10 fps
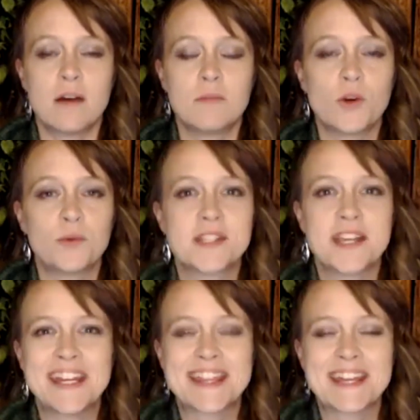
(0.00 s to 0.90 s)
Don't say
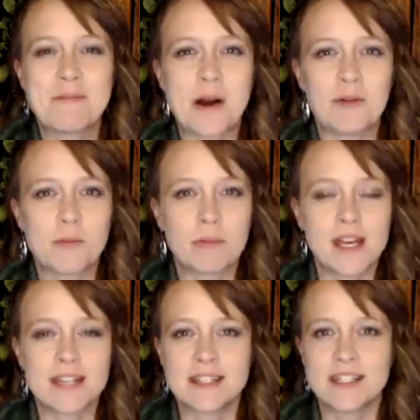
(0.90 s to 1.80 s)
anything about the
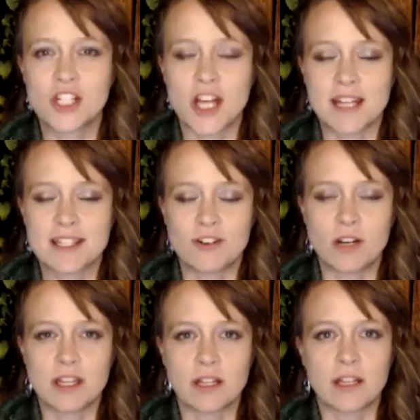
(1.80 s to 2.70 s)
plant in the chats or
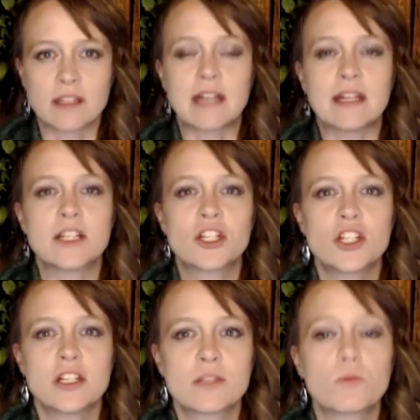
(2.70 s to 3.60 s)
anything like that. Let's
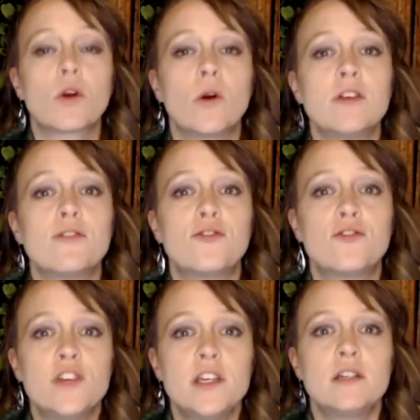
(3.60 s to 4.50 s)
just going to
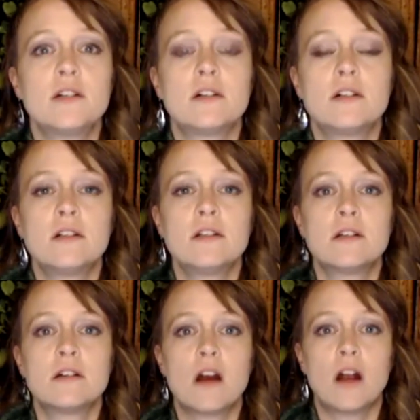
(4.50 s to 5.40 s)
feel
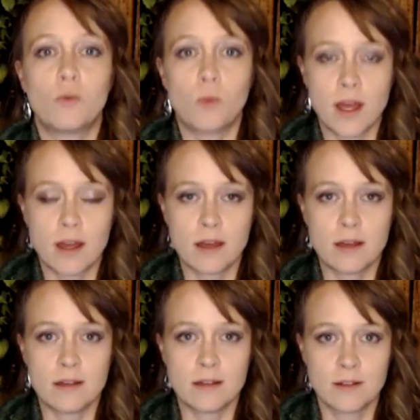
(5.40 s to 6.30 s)
our
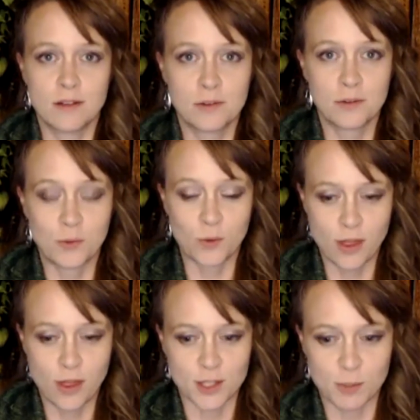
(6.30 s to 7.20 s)
way
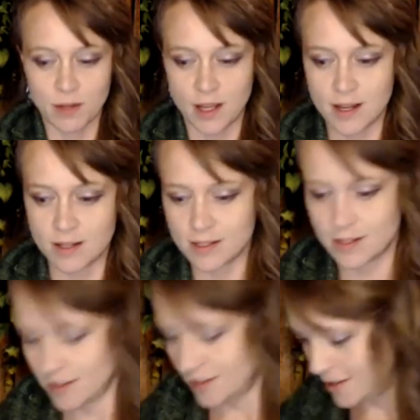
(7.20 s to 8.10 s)
with this plant.
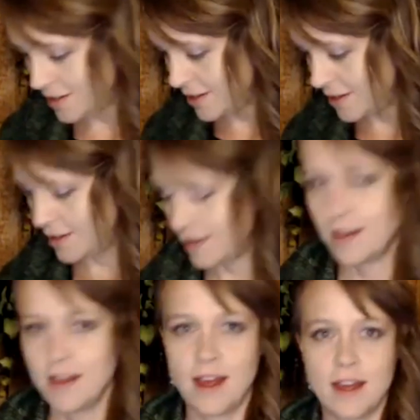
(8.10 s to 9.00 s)

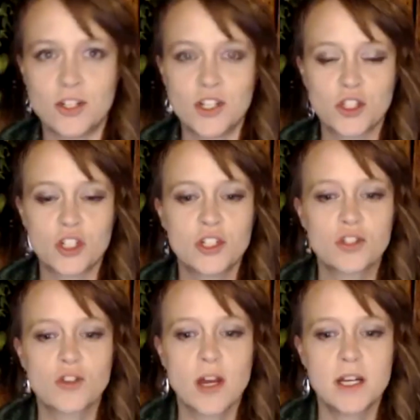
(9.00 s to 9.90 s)
And
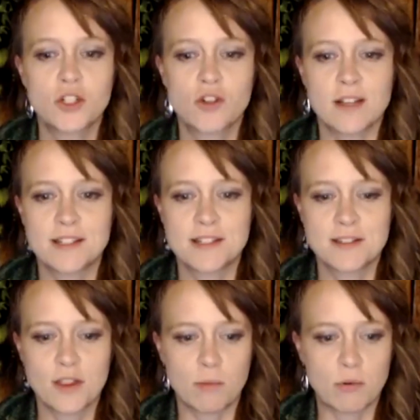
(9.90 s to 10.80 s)
just try to trust
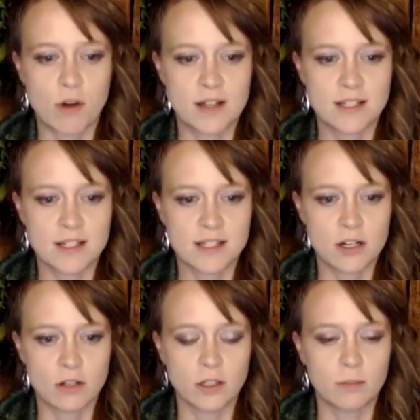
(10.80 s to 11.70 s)
the process
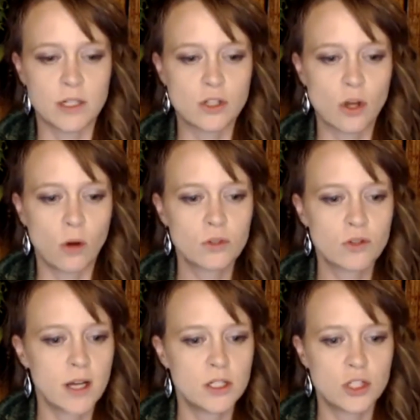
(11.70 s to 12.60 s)
here a little bit. Don't
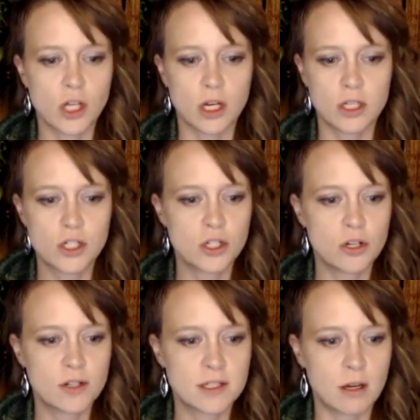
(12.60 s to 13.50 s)
try to judge
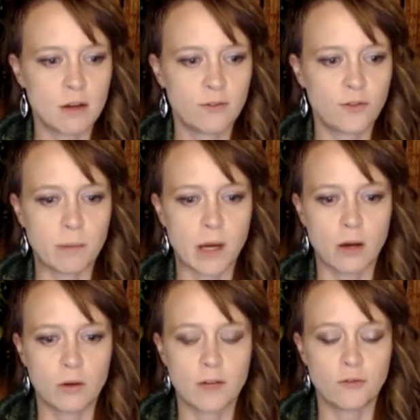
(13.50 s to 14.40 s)
yourself
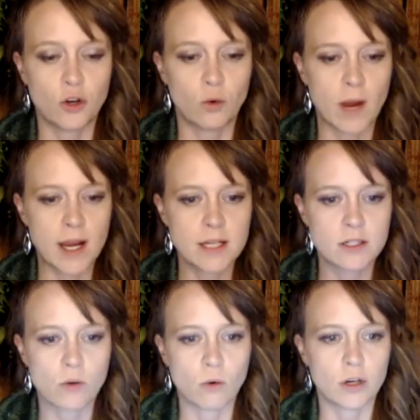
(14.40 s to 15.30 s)
about if you're right
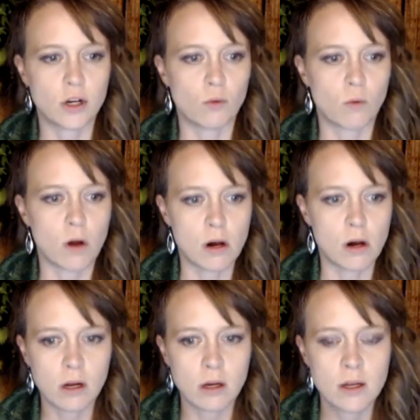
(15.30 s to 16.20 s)
or you're
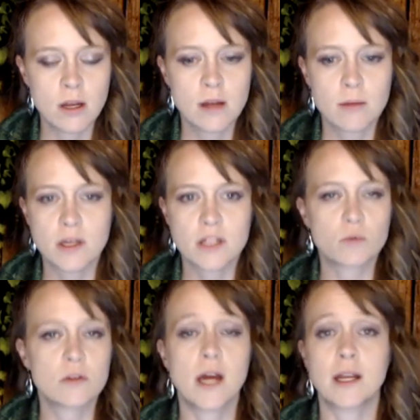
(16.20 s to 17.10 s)
wrong, because
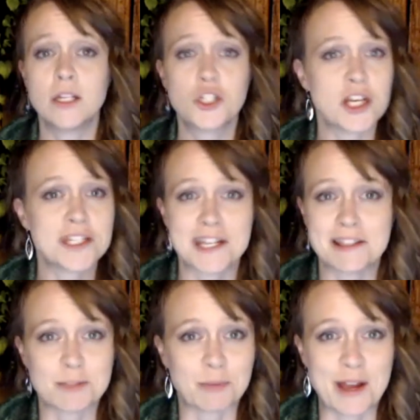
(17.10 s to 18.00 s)
we're not ingesting
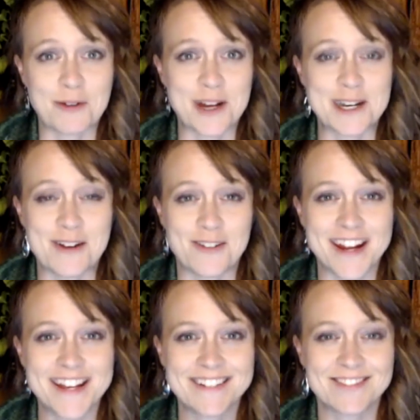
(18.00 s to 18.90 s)
this plant right now,
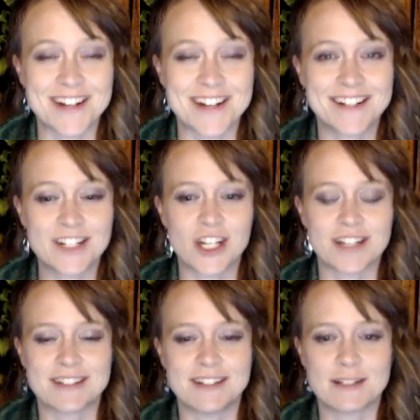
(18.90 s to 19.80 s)
right? We're not
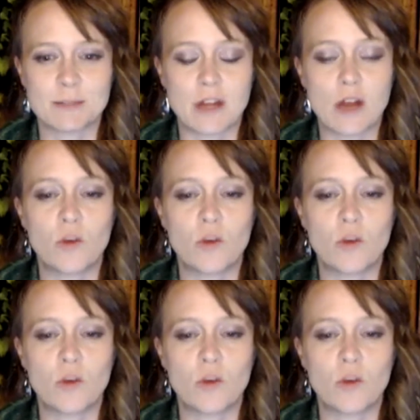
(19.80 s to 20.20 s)
ingesting this plant.